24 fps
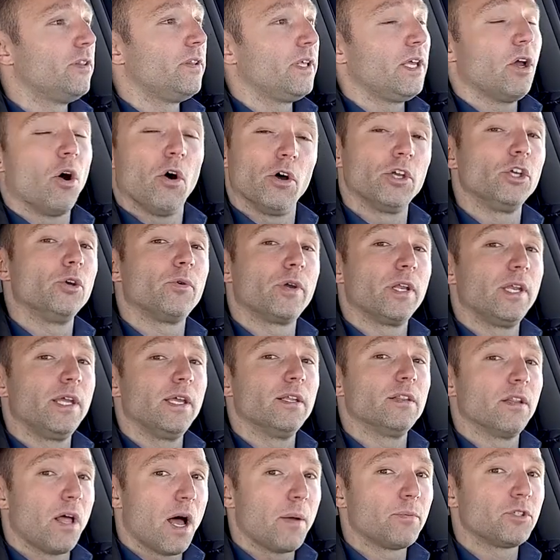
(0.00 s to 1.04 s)
the all-you-can-eat
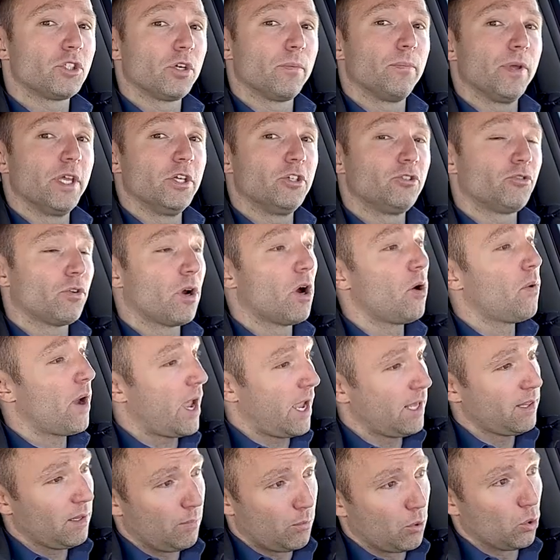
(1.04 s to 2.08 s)
lobster bistro
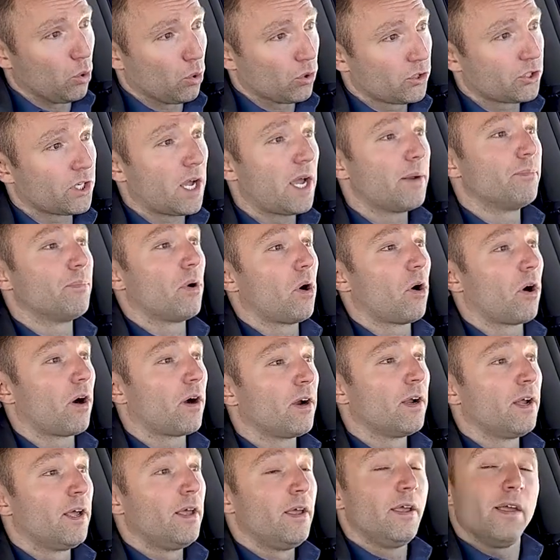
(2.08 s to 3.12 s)
and the poolside bar
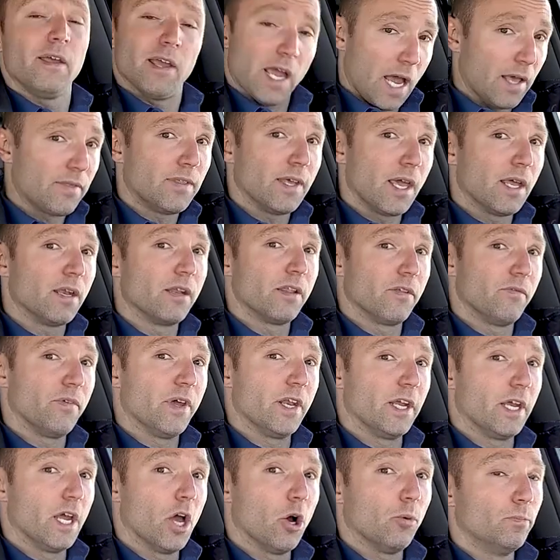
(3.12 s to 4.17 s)
at the end of the
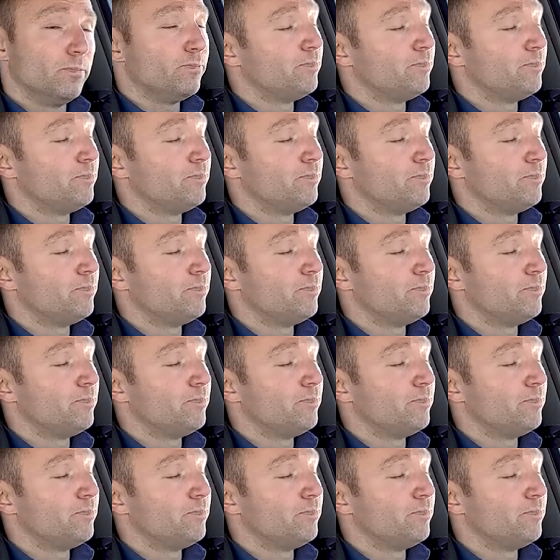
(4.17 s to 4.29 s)
video.